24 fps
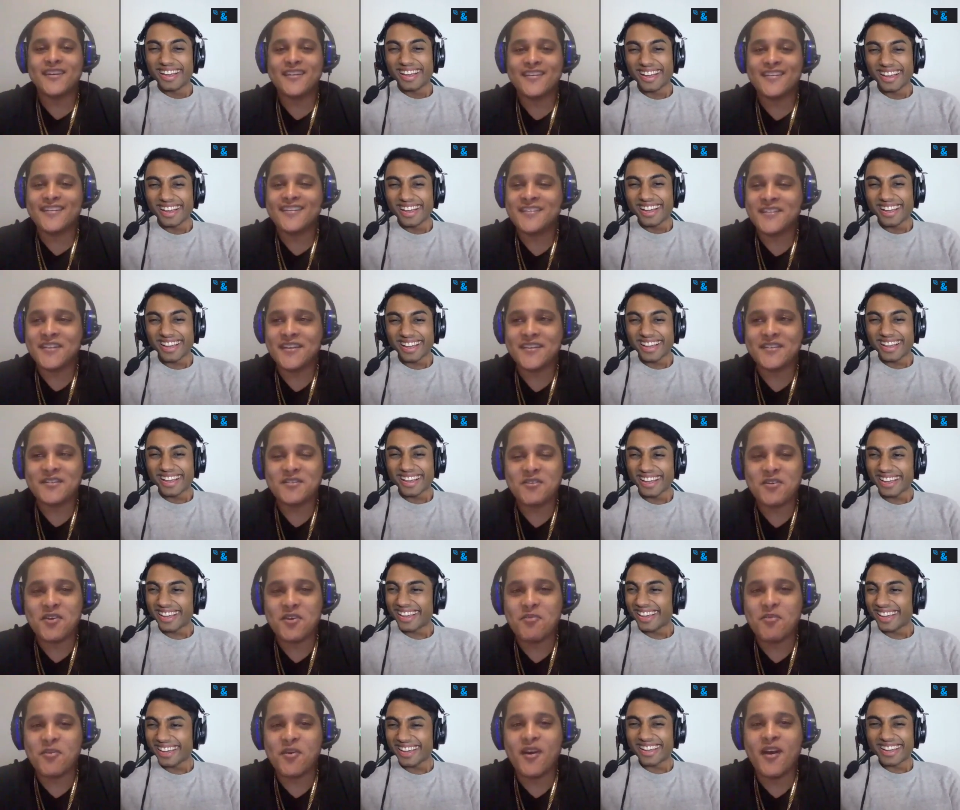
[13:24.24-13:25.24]
Speaker 1: no
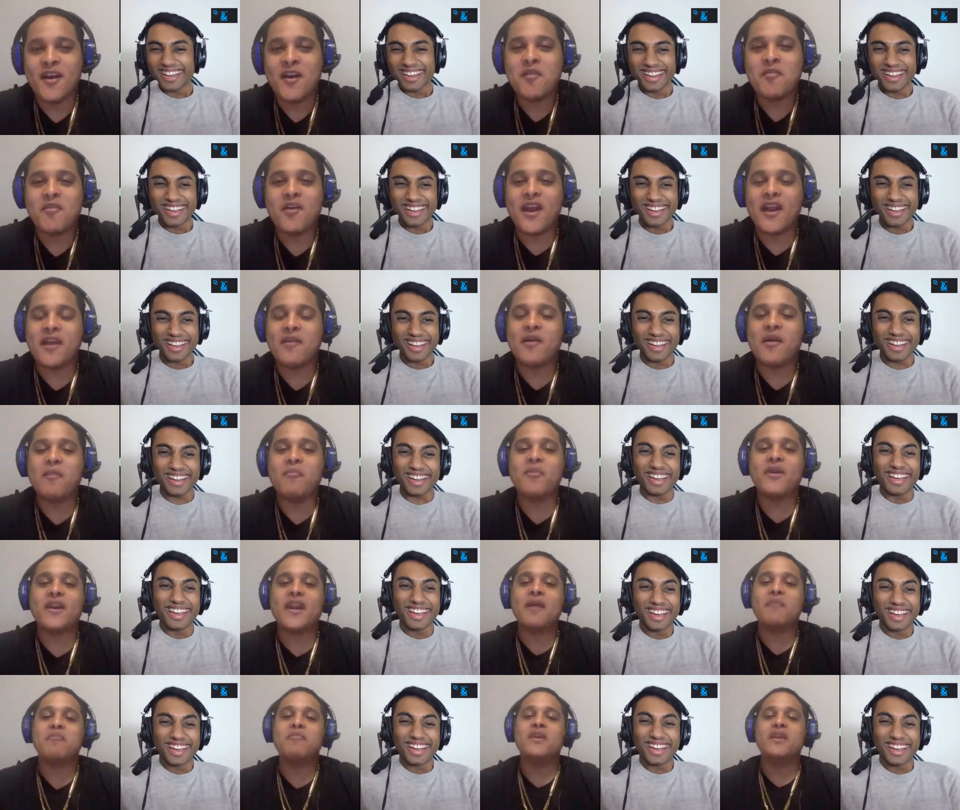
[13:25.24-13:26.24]
homo. But
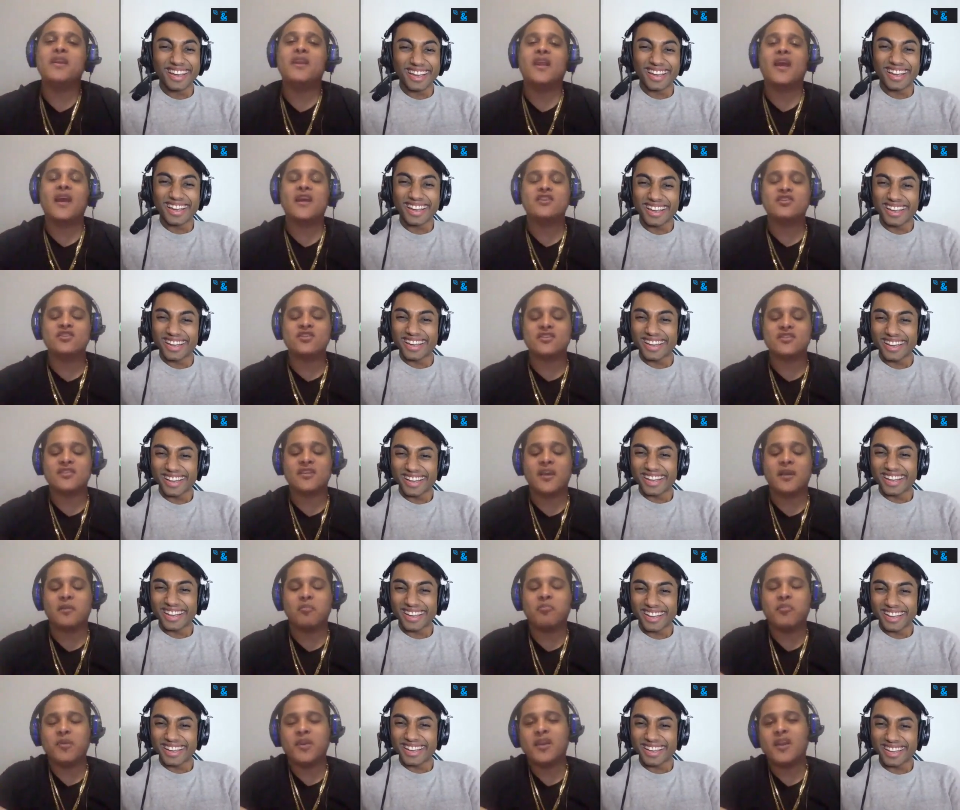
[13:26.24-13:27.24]
I mean, it's just
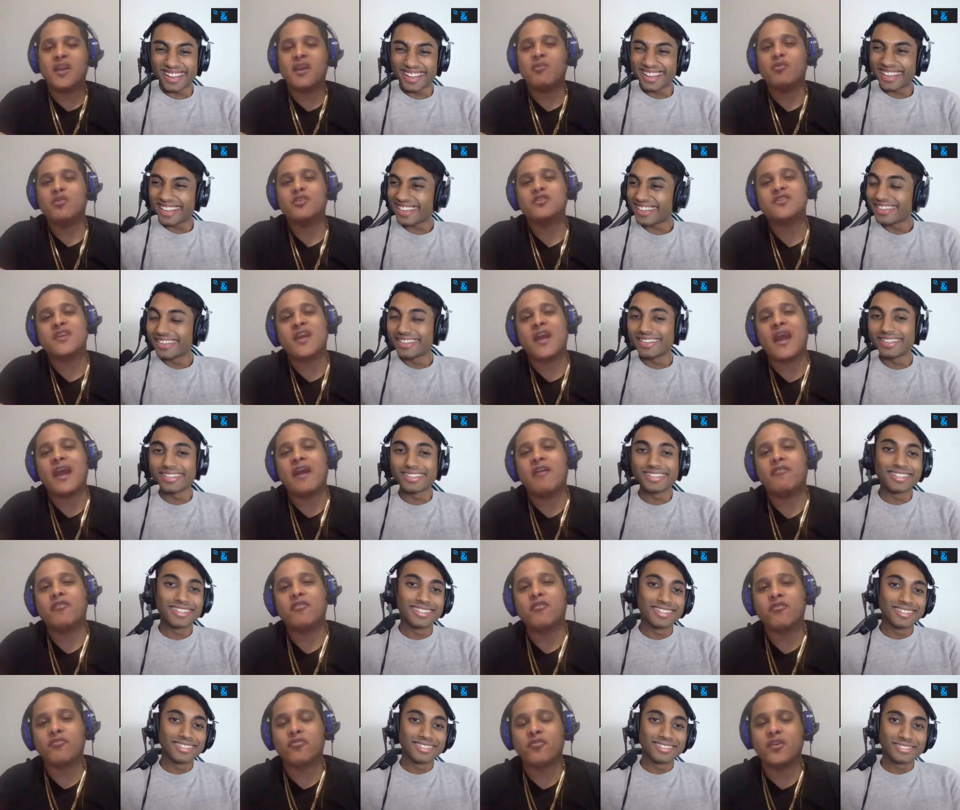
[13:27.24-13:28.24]
like being able to have
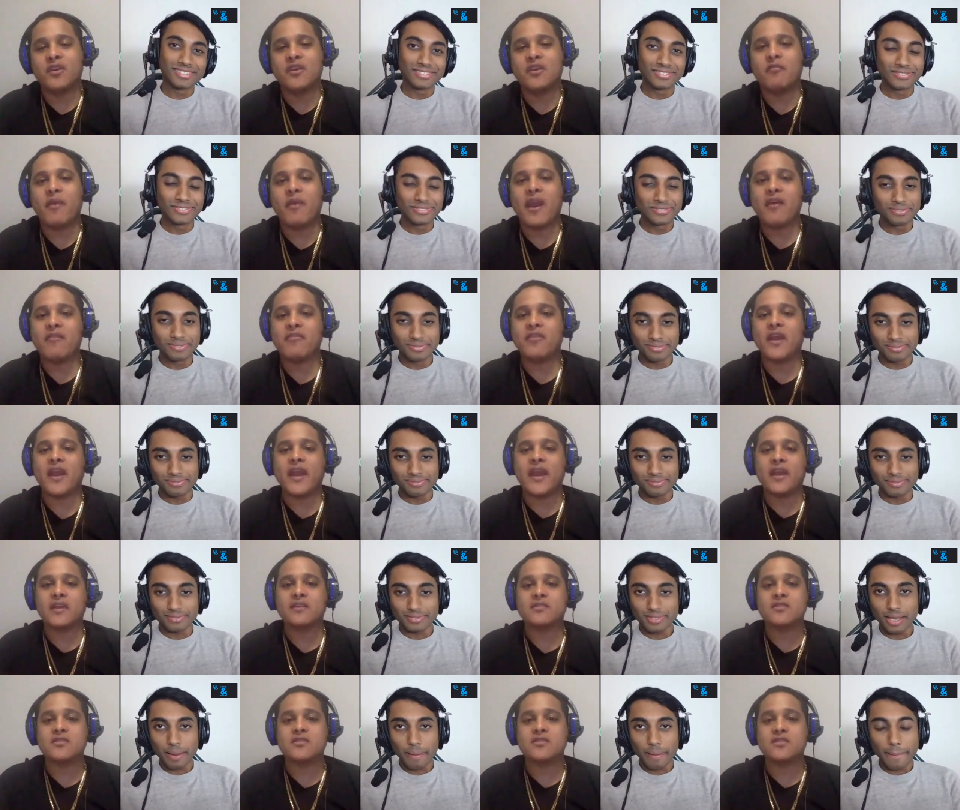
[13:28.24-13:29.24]
the freedom, have the
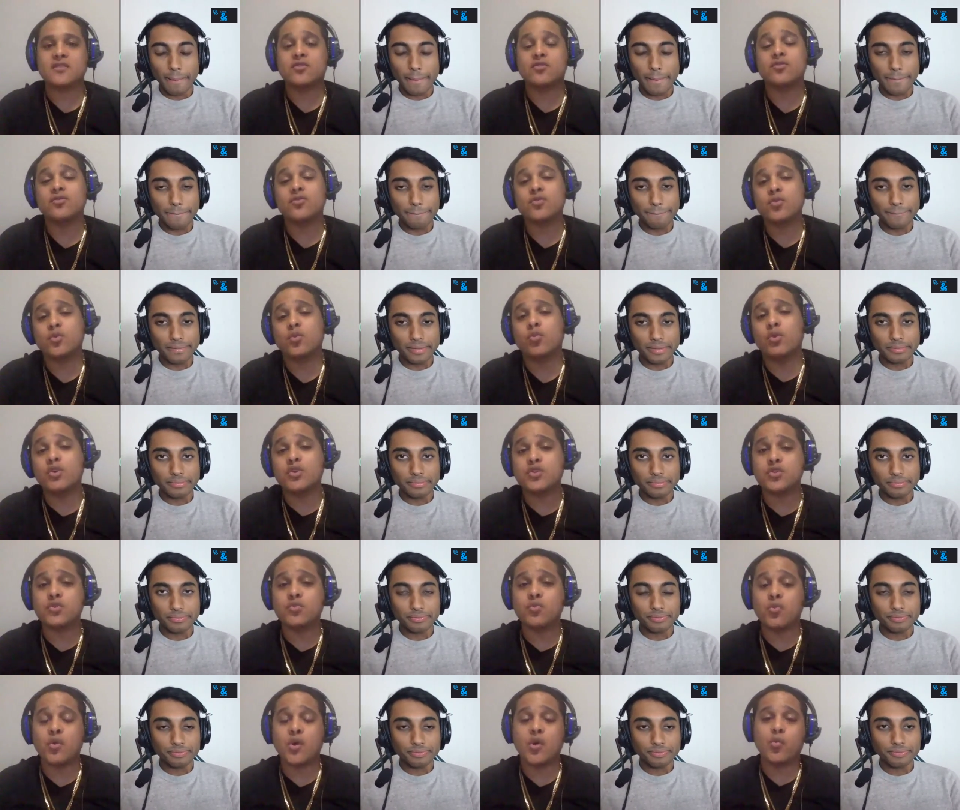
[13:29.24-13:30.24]
access to do what
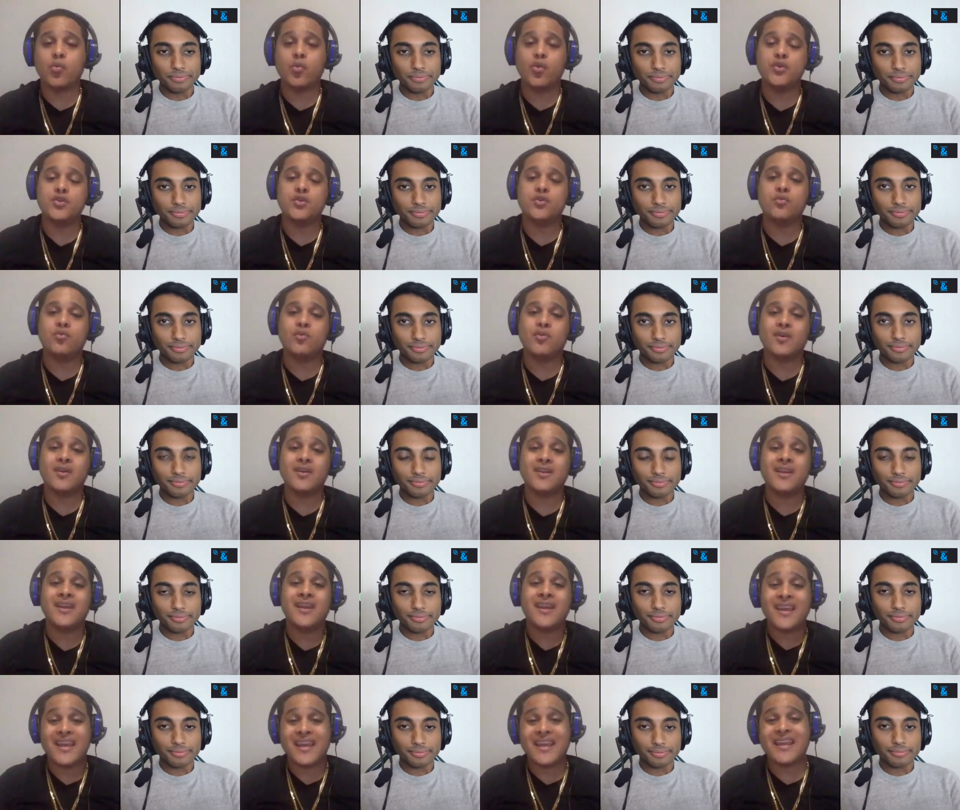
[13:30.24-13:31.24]
you want, when you want,
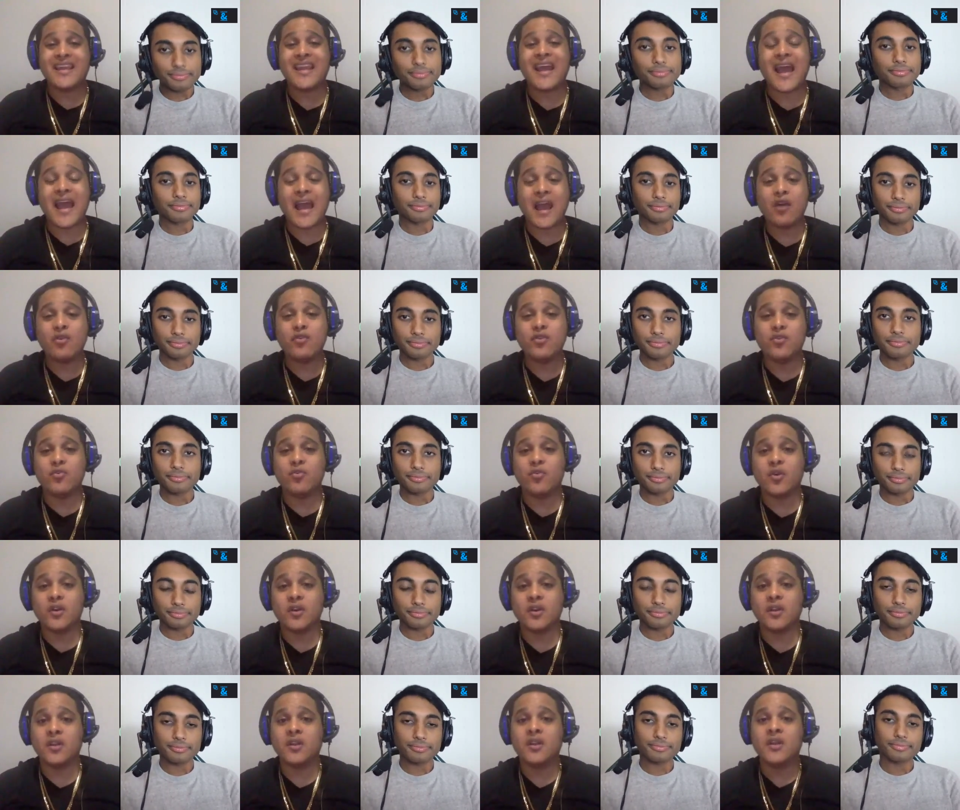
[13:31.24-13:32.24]
and how you want